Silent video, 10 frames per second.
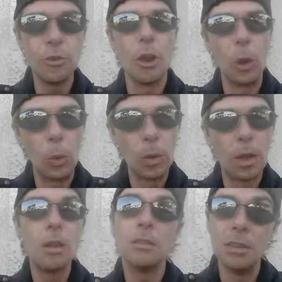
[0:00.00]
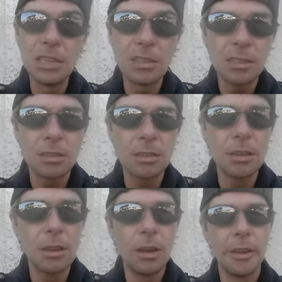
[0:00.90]
No, this
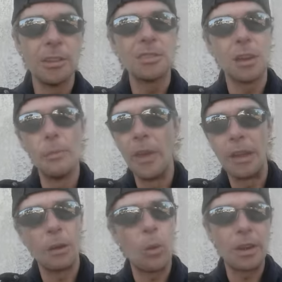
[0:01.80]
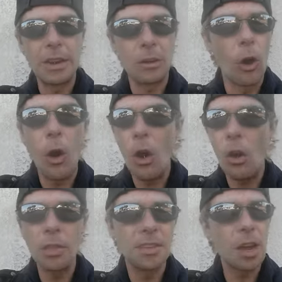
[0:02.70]
is something I want to hear
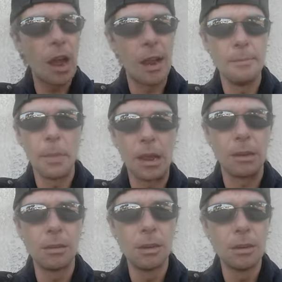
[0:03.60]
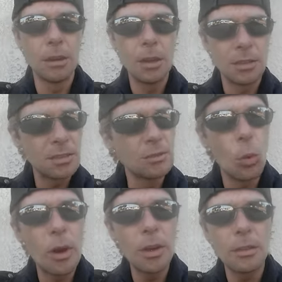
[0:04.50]
all the time, man. This is
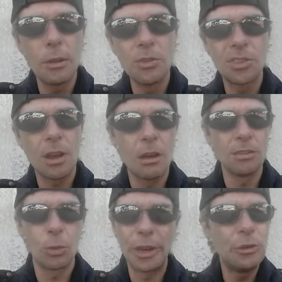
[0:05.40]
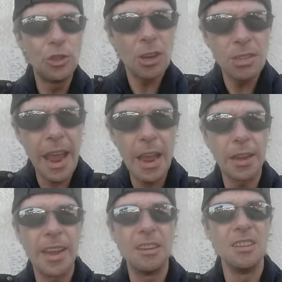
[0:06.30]
one of those songs where you just
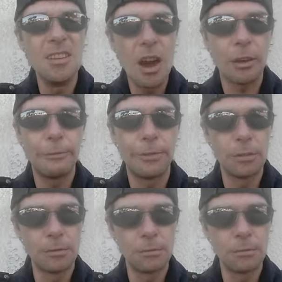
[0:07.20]
can't get enough.